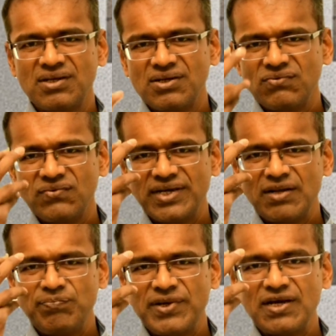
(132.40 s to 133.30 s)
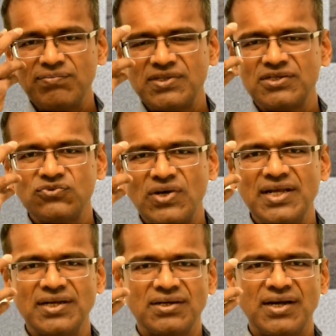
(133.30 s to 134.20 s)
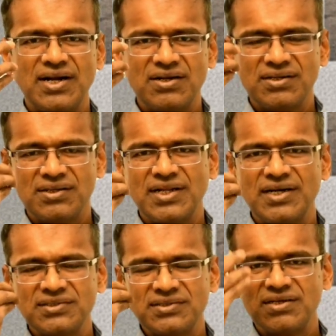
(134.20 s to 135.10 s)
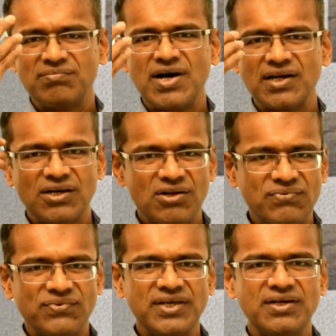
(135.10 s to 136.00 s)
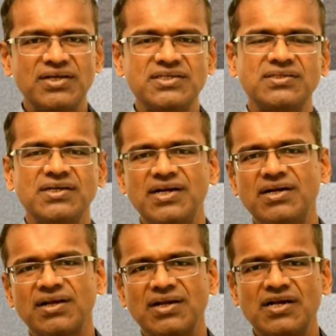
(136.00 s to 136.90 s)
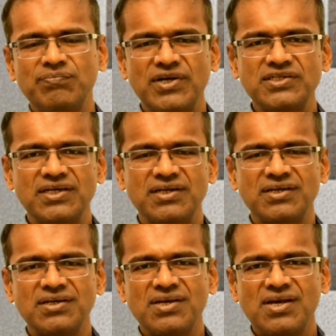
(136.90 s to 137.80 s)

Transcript: we can pick up the swelling, and that is the marker of increased intracranial pressure.